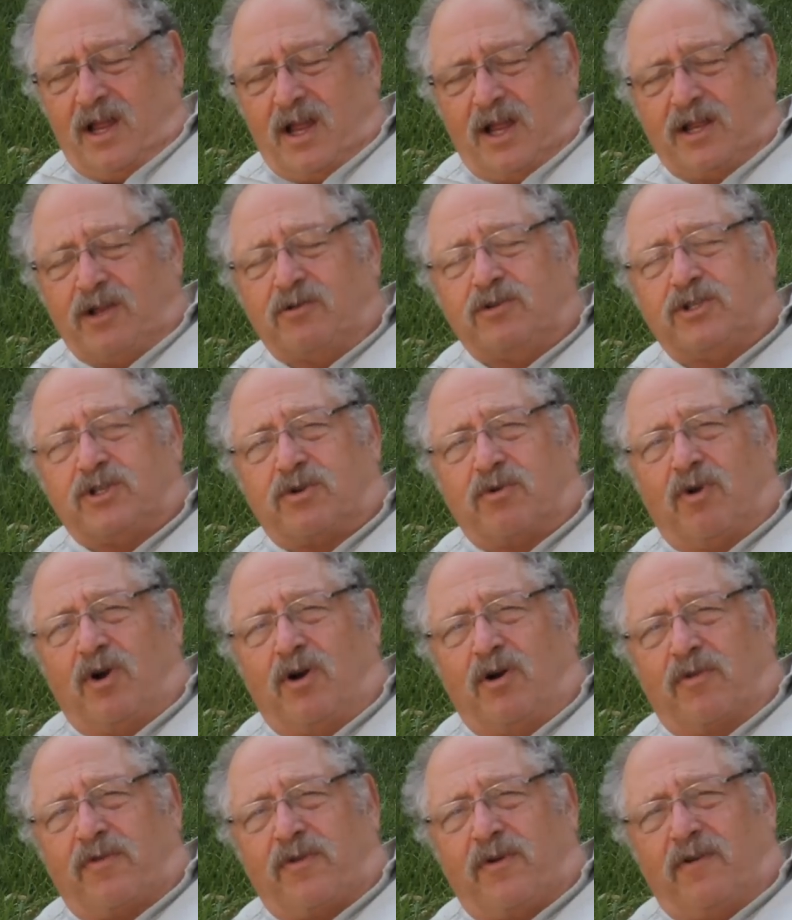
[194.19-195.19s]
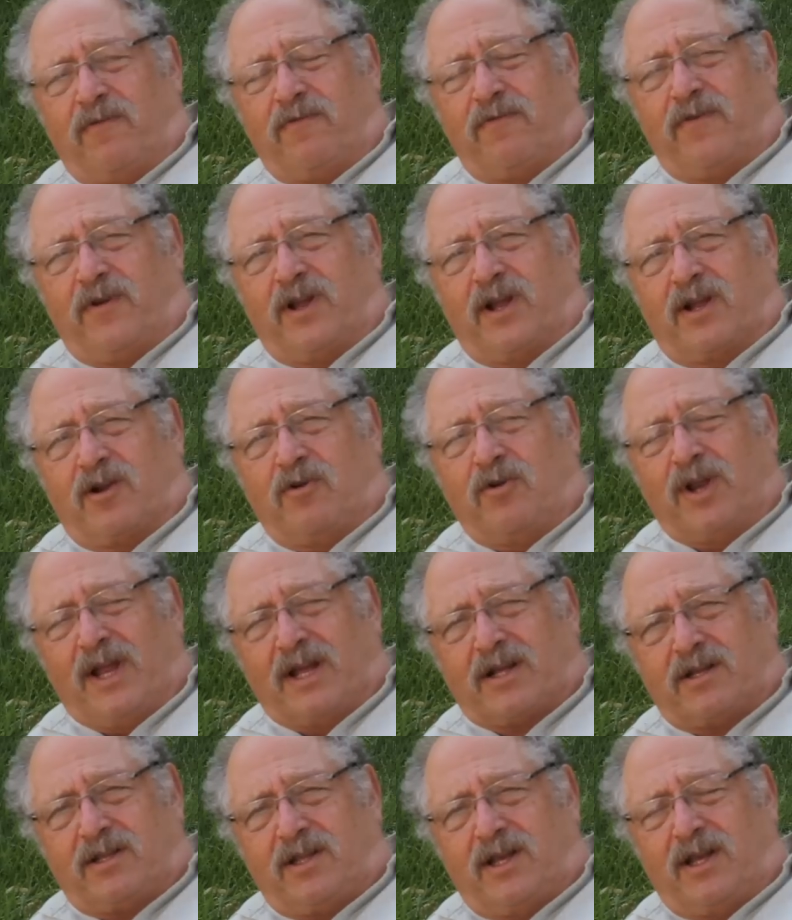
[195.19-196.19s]
a, huge growth of uh,
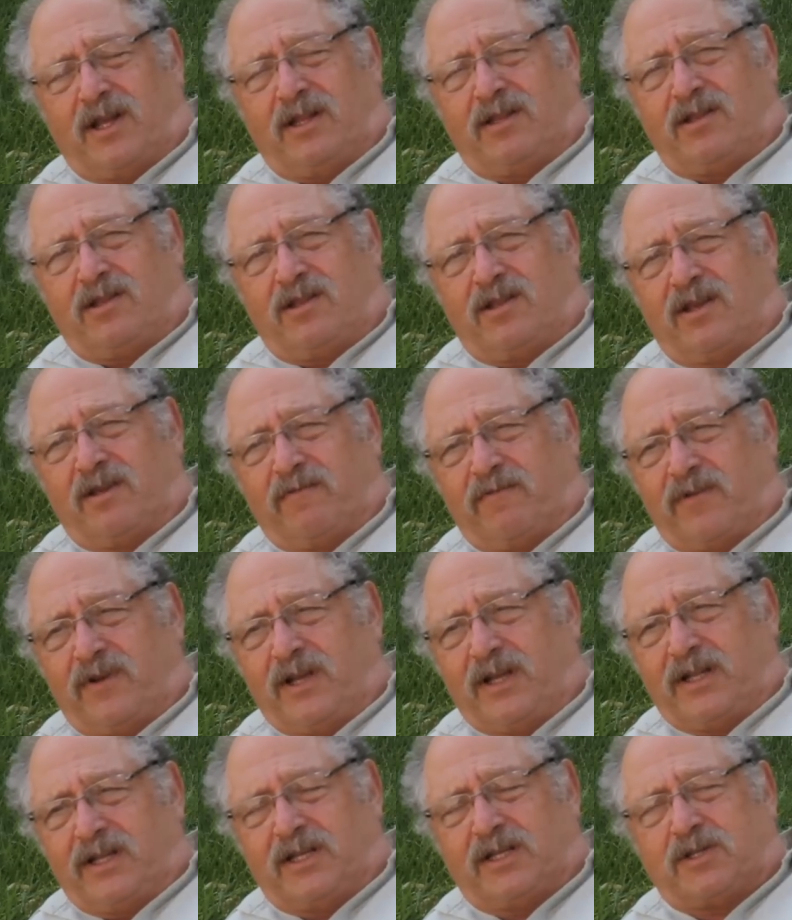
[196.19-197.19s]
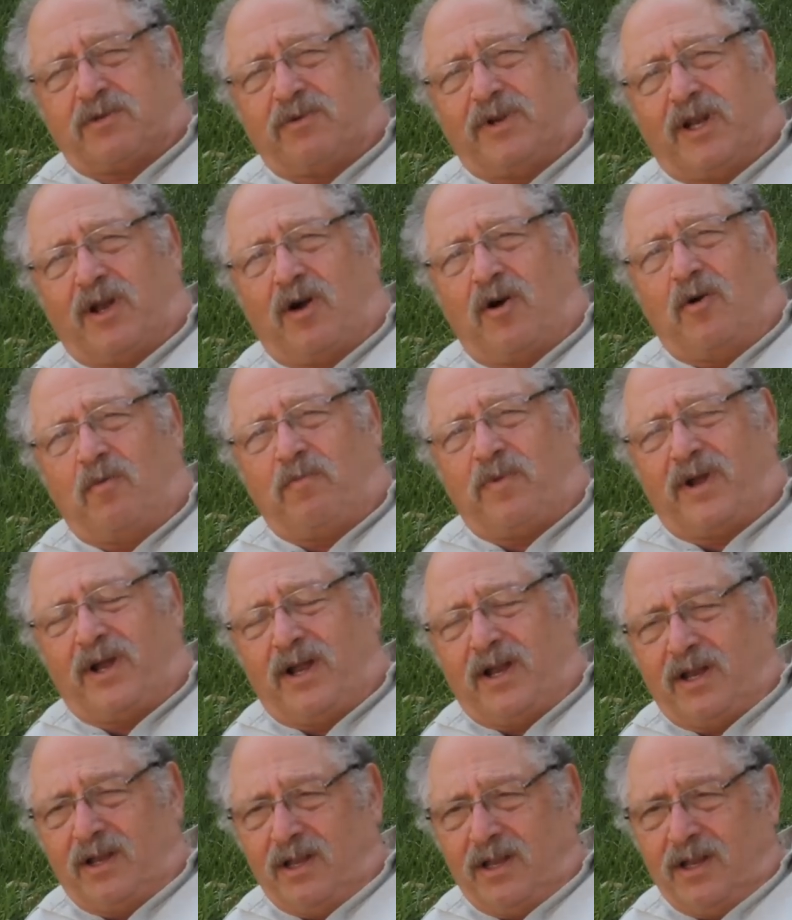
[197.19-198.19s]
connected TV. This will
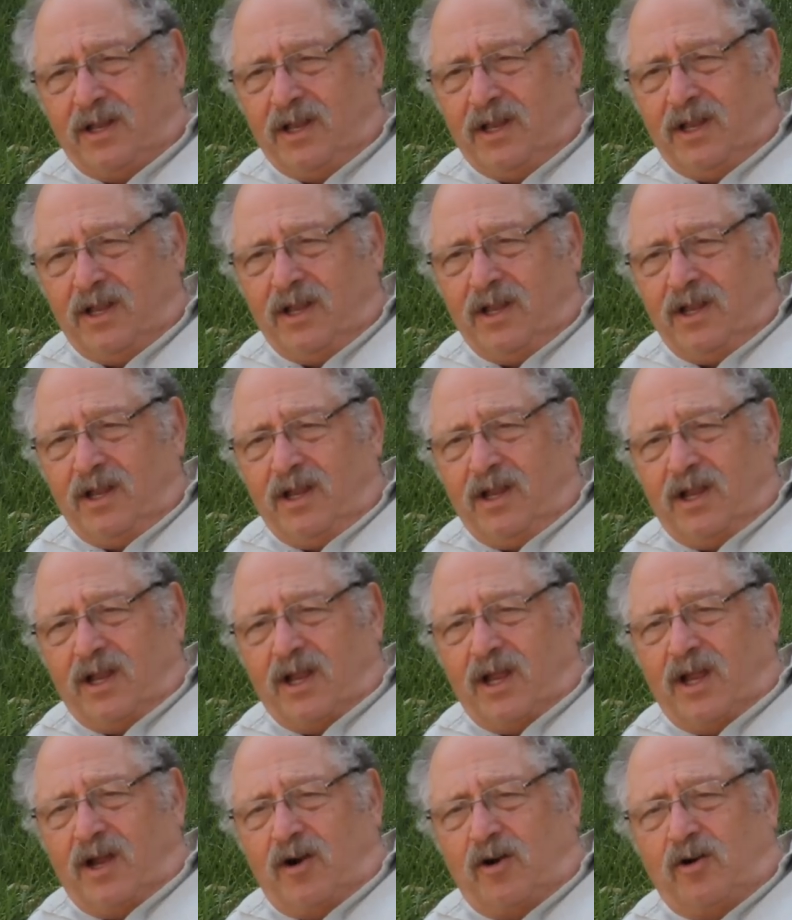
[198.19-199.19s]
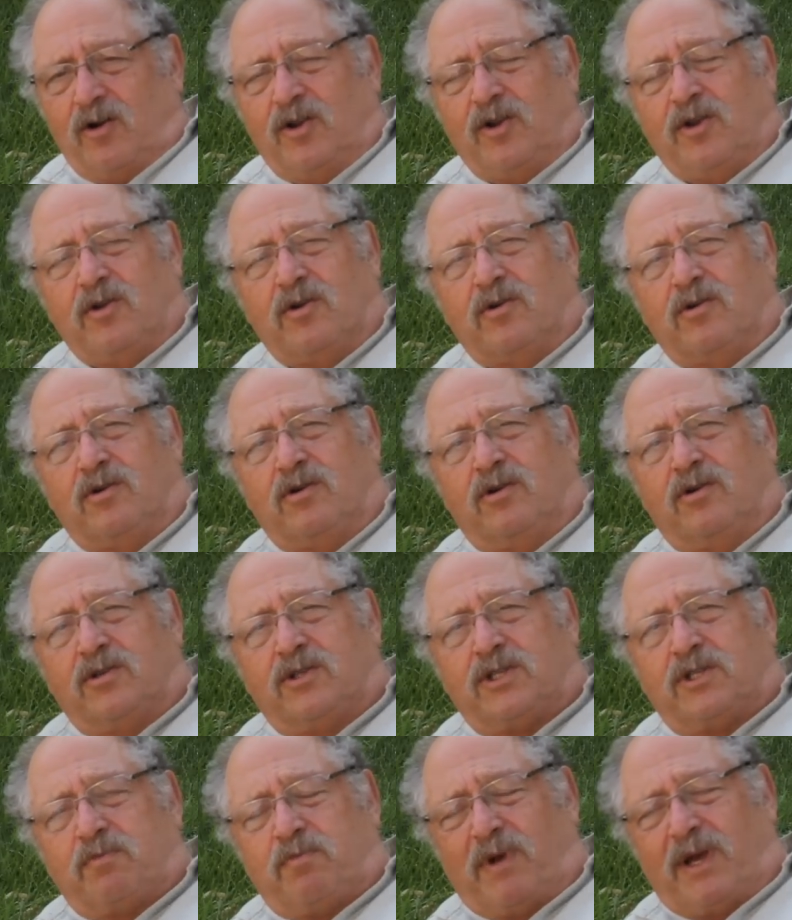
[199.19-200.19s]
open a whole new
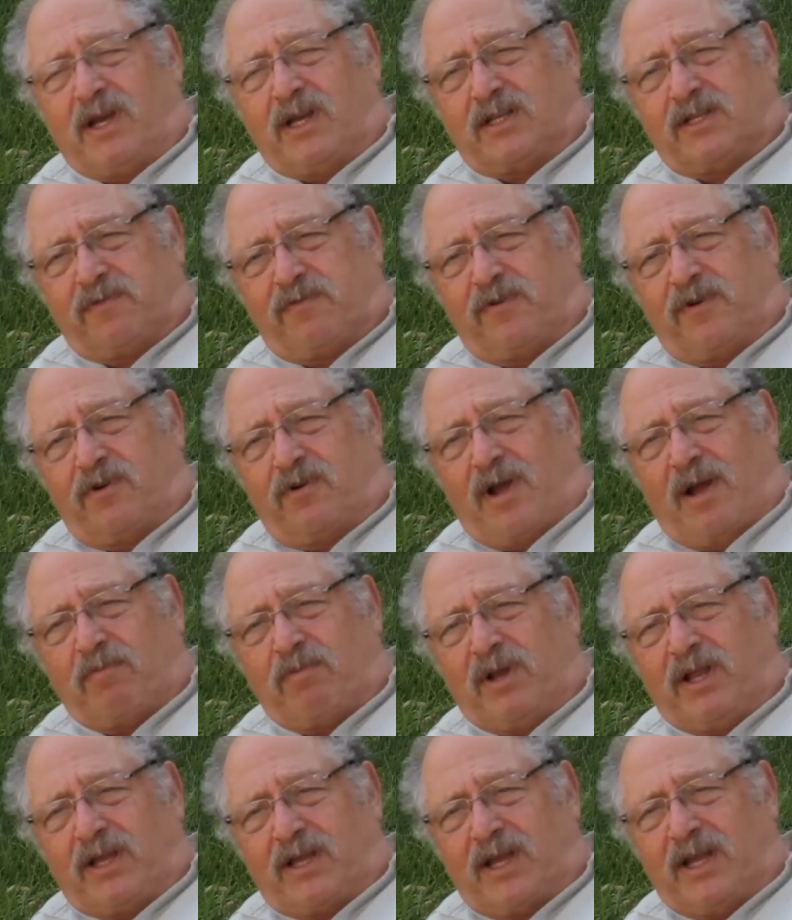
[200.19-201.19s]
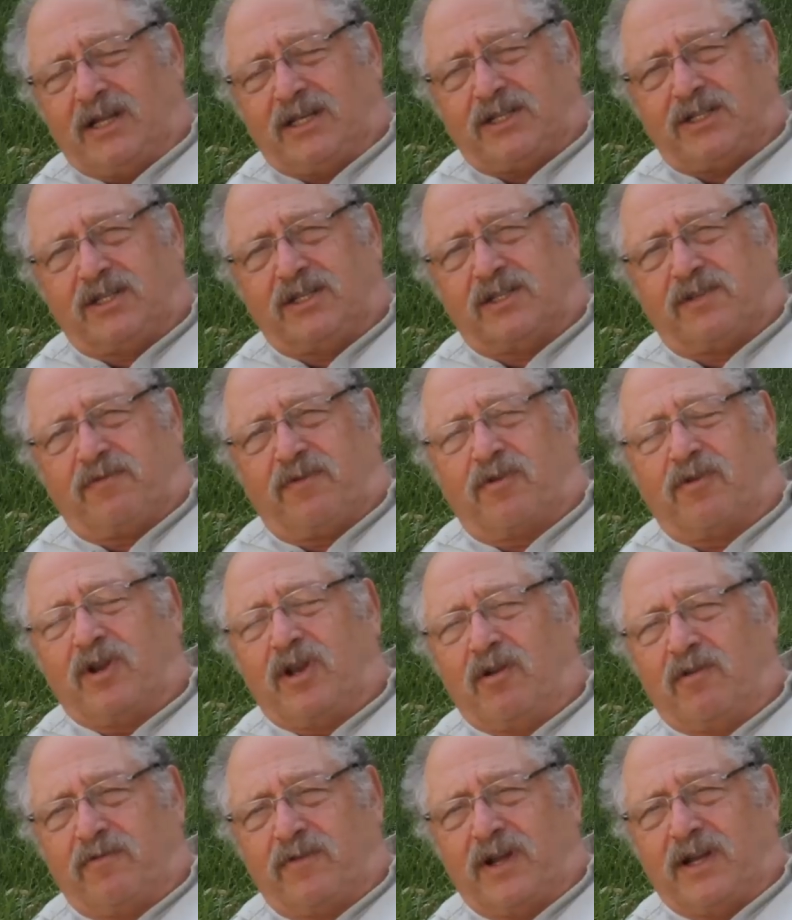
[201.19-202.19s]
space for applications, for
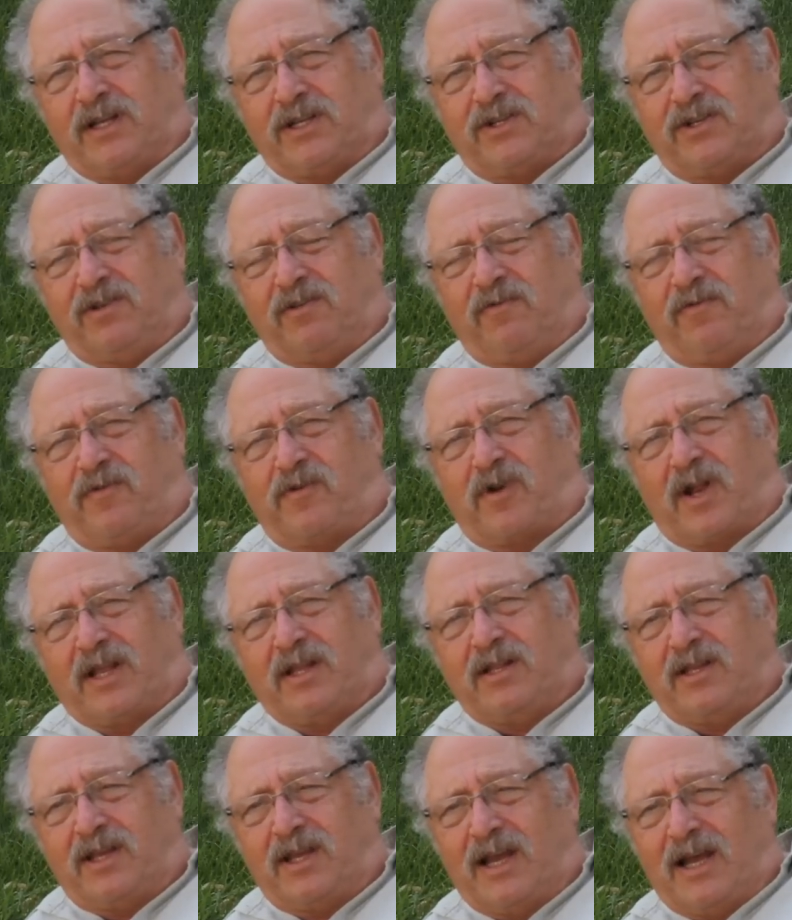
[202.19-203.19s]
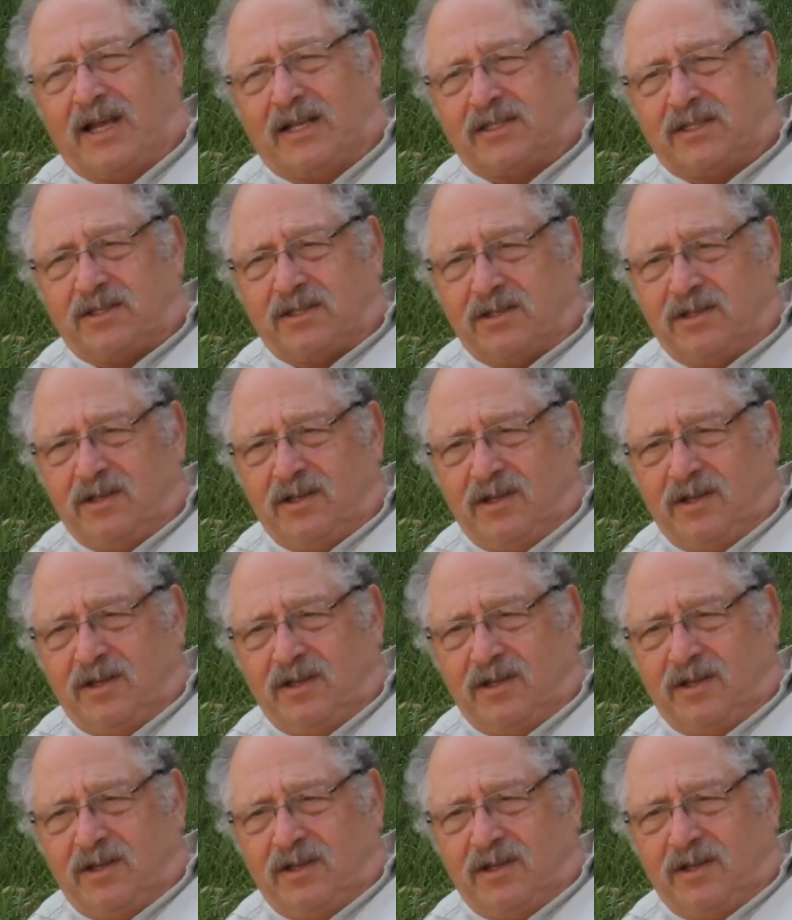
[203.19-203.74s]
innovation, for ideas